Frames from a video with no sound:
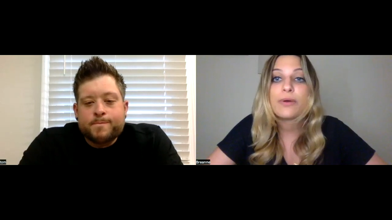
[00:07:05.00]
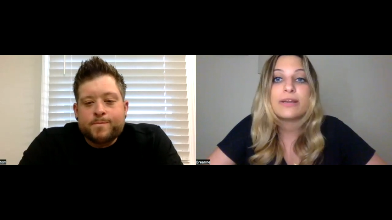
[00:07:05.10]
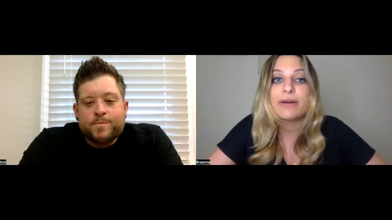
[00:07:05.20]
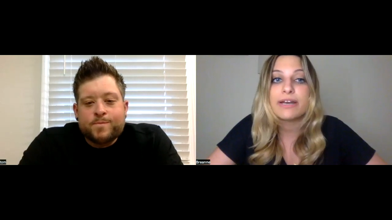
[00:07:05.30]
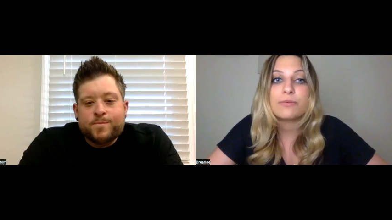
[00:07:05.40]

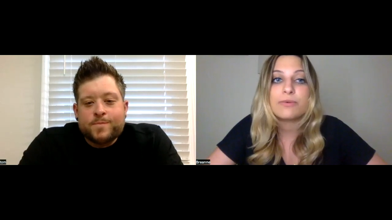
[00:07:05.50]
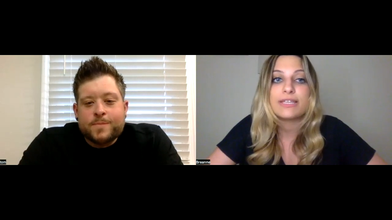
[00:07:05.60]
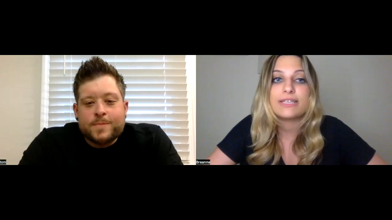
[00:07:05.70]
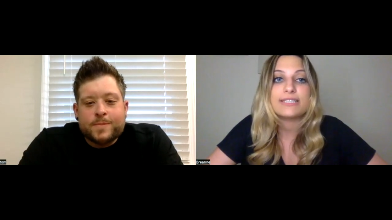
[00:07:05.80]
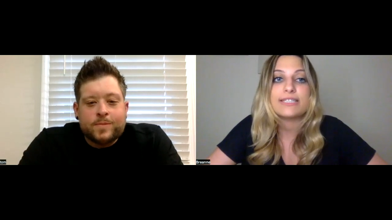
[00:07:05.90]
Speaker 1: anybody with
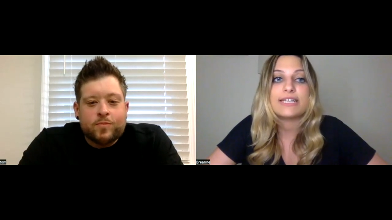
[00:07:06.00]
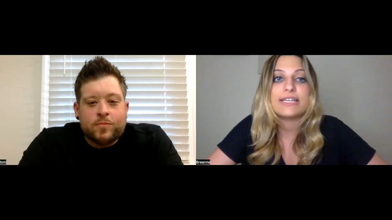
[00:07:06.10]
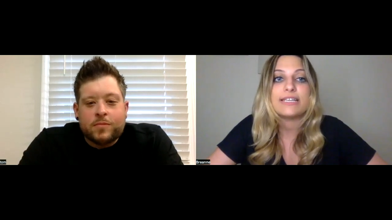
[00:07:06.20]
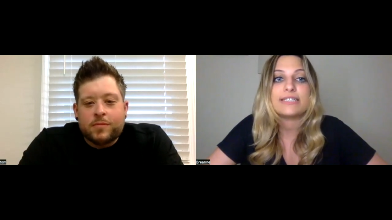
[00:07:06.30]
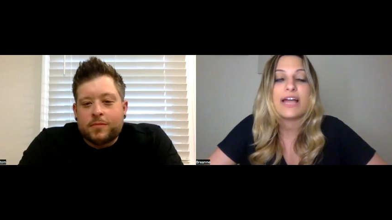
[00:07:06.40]
the
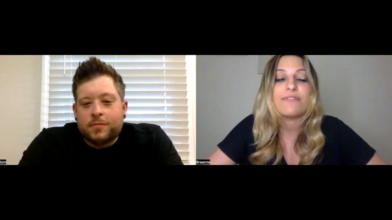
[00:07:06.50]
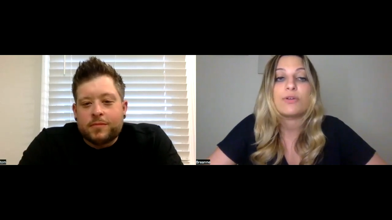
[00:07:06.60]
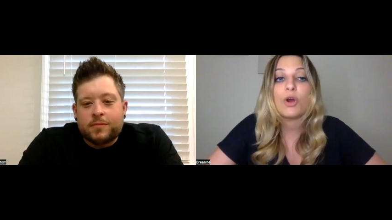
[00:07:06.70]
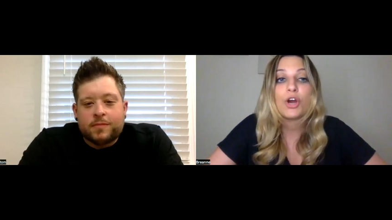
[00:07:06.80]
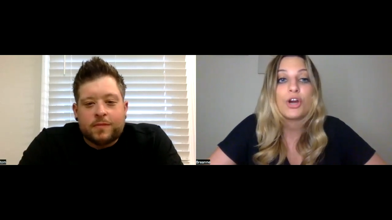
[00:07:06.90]
disease? Have
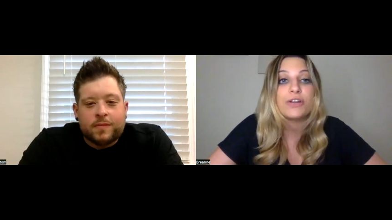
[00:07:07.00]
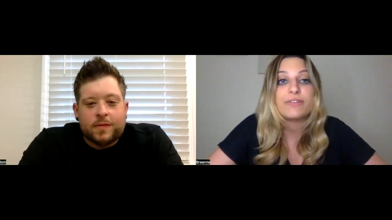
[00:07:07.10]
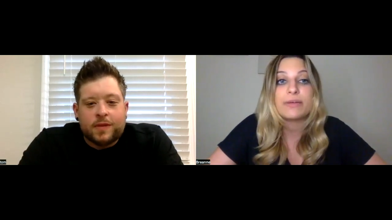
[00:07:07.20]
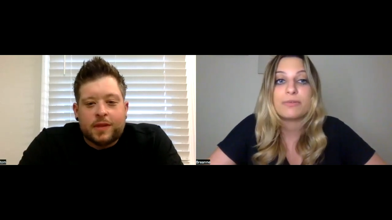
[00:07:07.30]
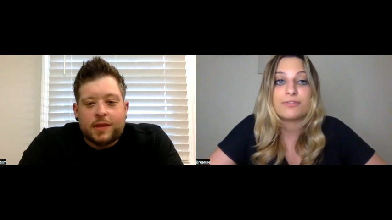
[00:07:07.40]
you heard
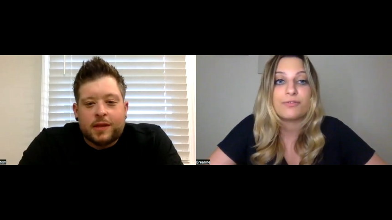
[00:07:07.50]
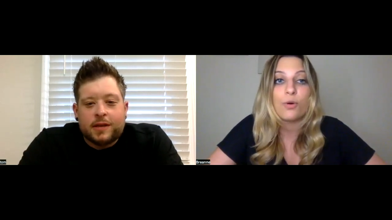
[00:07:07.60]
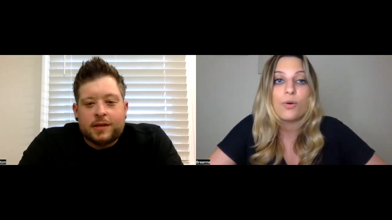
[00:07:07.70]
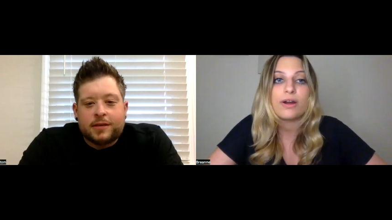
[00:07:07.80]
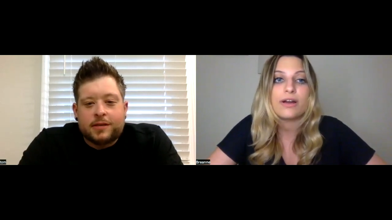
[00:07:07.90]
of it
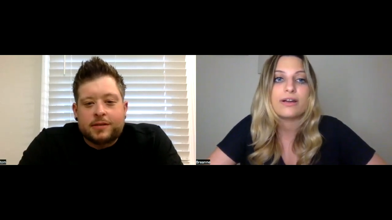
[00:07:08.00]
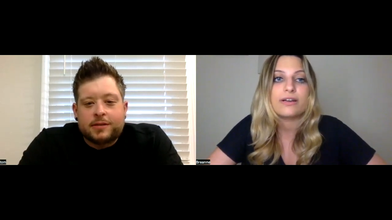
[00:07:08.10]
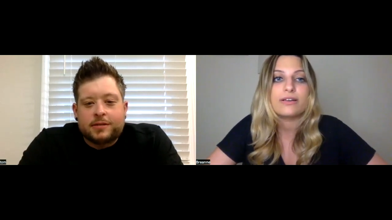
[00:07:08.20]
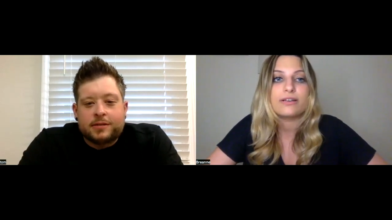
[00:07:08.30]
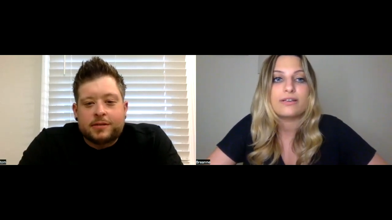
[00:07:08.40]

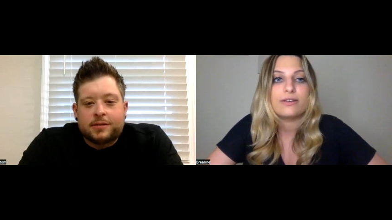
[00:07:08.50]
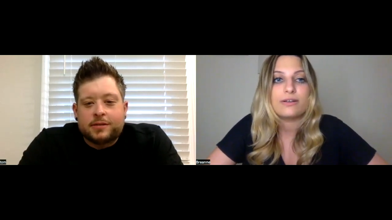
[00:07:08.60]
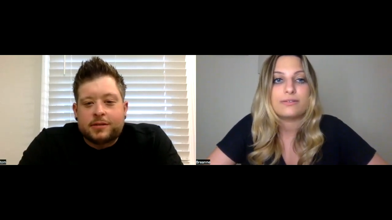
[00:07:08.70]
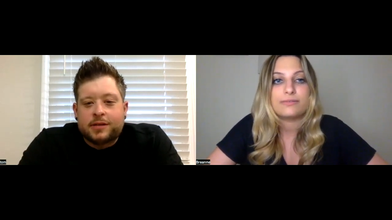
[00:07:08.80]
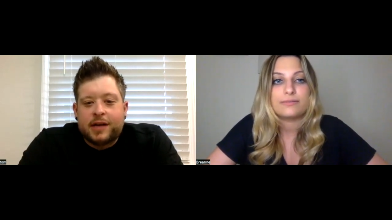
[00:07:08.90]
before?
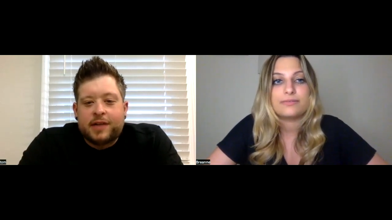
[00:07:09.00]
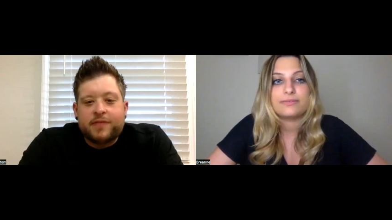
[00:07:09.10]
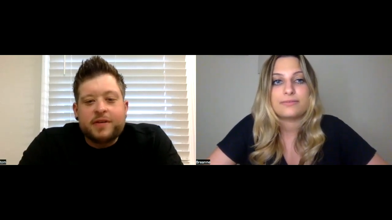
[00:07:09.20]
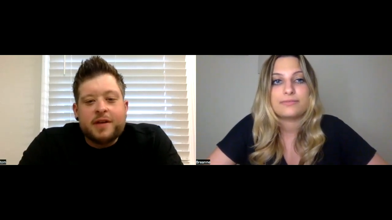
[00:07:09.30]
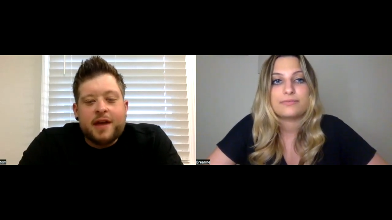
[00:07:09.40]
Speaker 2: I've
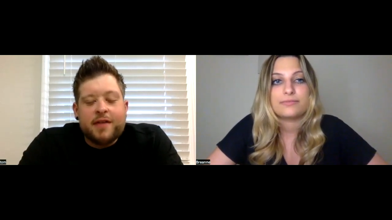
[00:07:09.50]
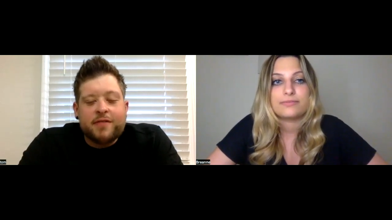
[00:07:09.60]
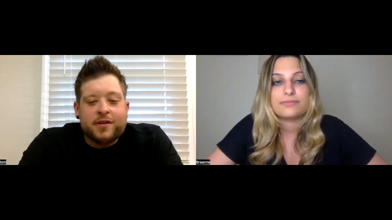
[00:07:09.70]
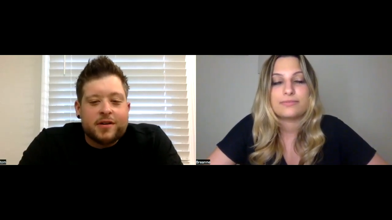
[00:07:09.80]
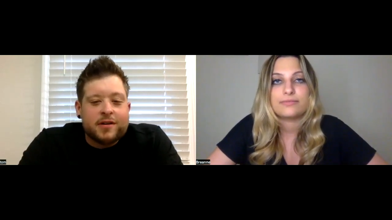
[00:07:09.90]

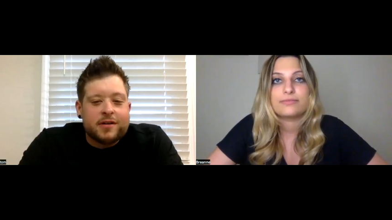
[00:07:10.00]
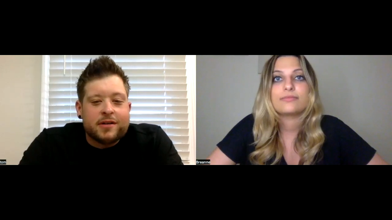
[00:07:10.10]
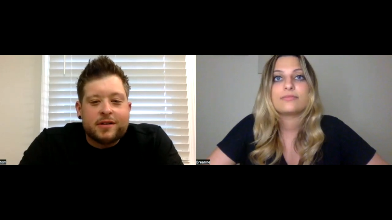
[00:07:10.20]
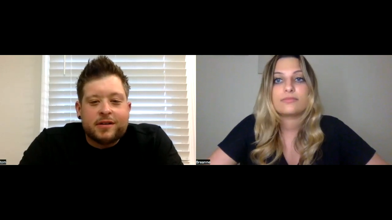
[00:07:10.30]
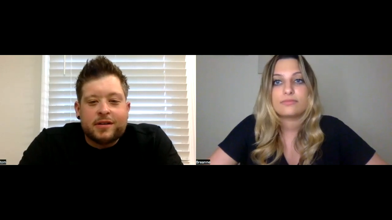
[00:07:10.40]
never,
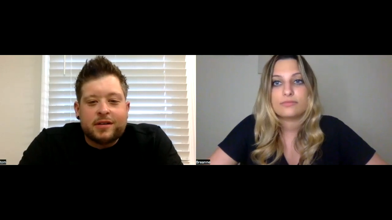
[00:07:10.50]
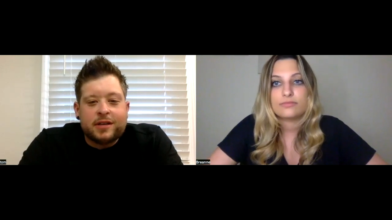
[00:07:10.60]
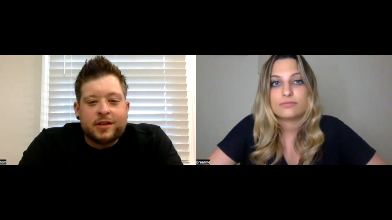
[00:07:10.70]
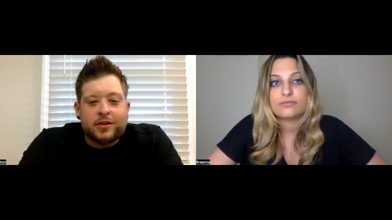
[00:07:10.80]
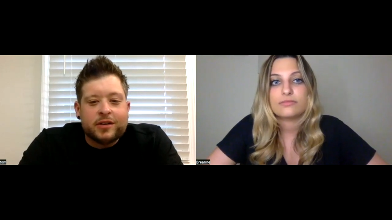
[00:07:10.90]

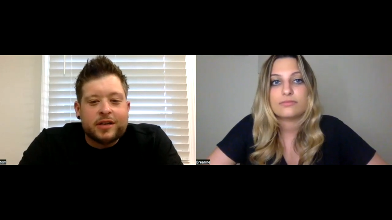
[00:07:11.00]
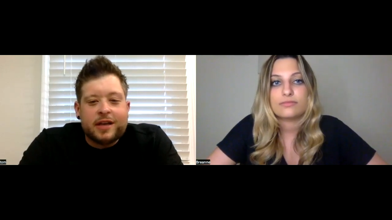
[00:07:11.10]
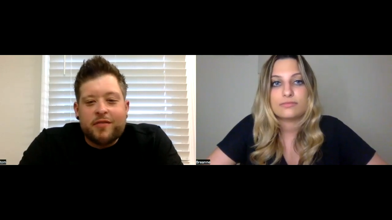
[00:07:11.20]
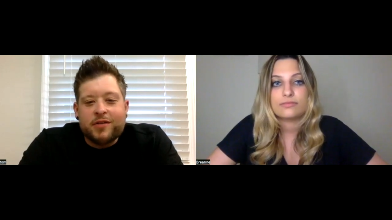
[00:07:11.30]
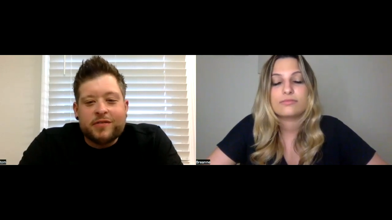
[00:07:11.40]
literally
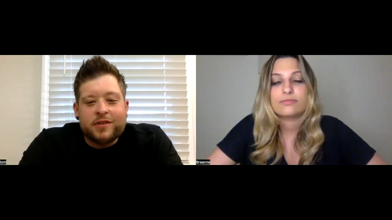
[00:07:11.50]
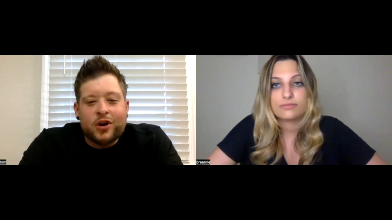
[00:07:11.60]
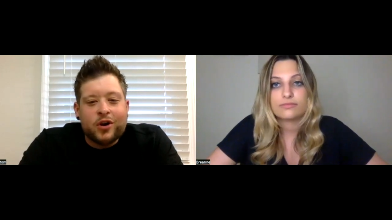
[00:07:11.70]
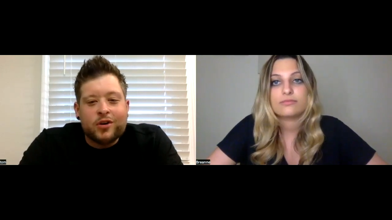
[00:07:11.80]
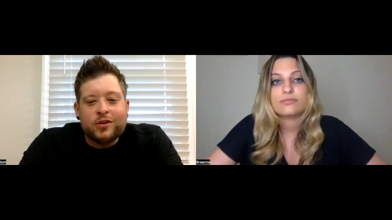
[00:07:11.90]
never even
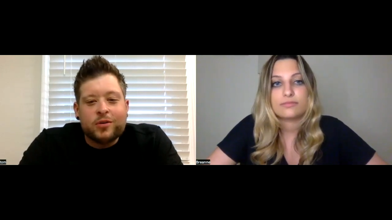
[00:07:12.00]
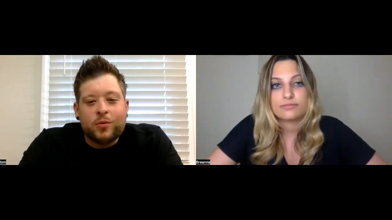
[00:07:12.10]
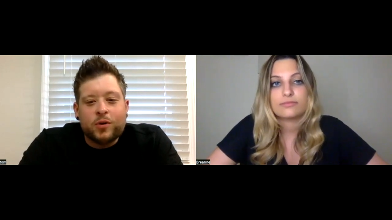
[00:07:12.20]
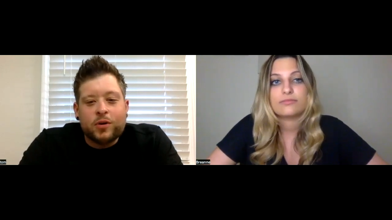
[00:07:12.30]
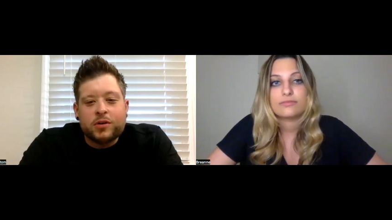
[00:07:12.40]
heard the
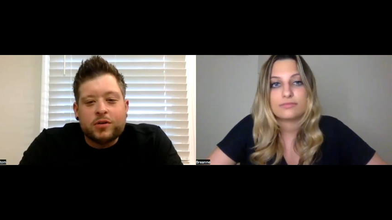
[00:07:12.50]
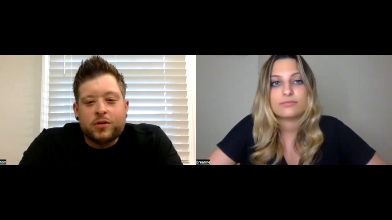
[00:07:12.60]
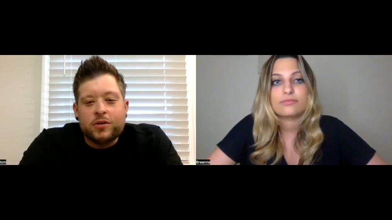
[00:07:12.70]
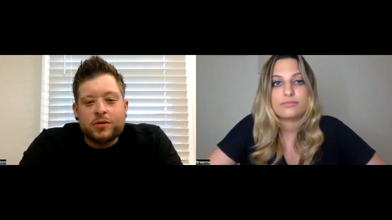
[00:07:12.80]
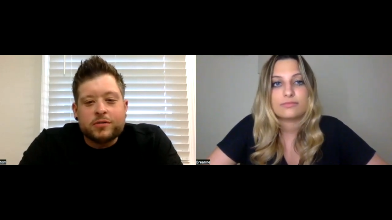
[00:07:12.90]
word
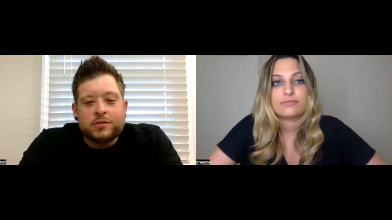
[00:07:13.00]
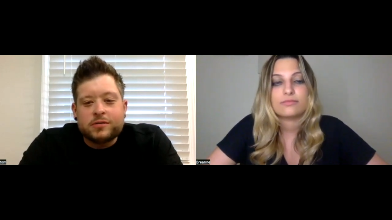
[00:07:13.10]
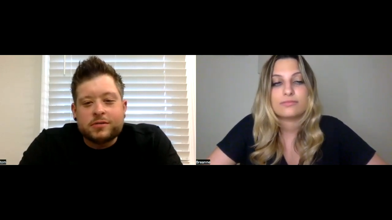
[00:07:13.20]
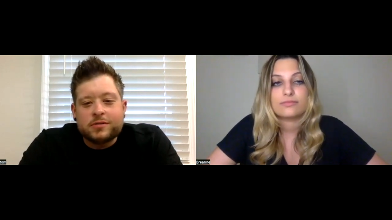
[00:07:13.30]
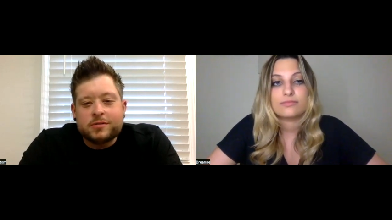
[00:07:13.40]
Crohn's.
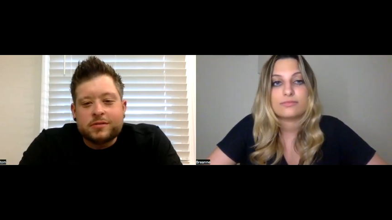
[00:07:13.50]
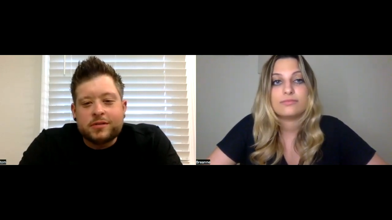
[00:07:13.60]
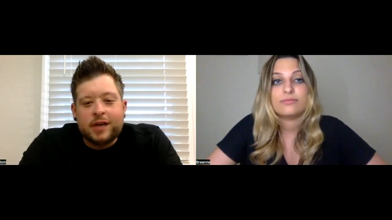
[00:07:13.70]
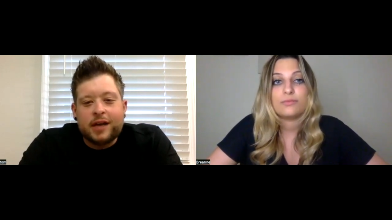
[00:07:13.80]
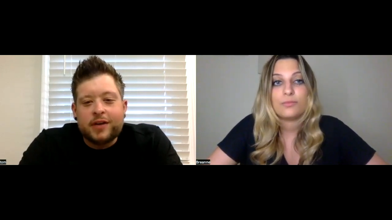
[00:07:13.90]

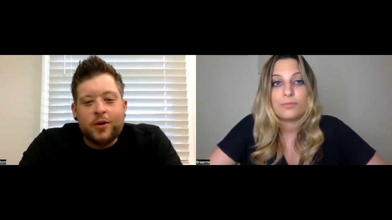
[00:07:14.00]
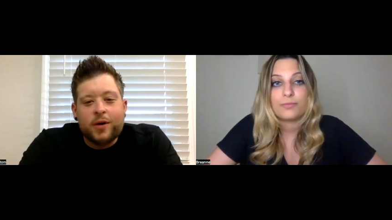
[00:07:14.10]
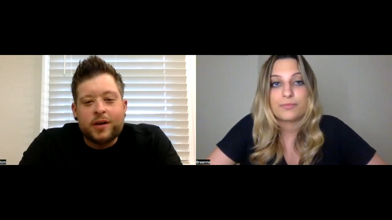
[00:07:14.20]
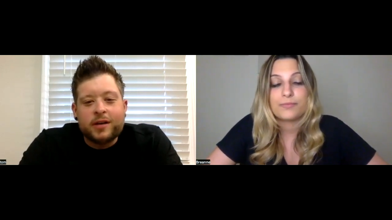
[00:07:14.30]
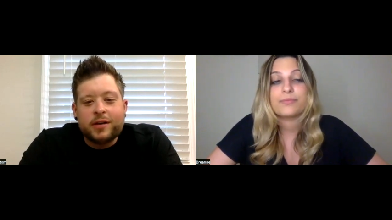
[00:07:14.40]
I had no
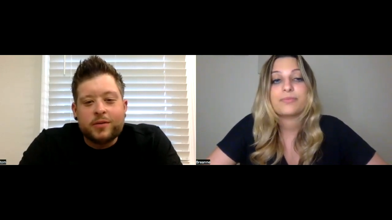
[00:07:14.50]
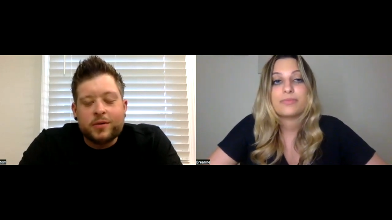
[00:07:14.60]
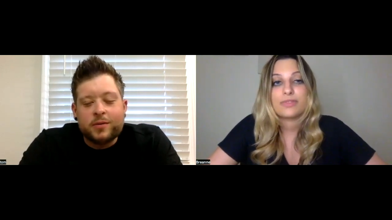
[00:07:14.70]
idea what it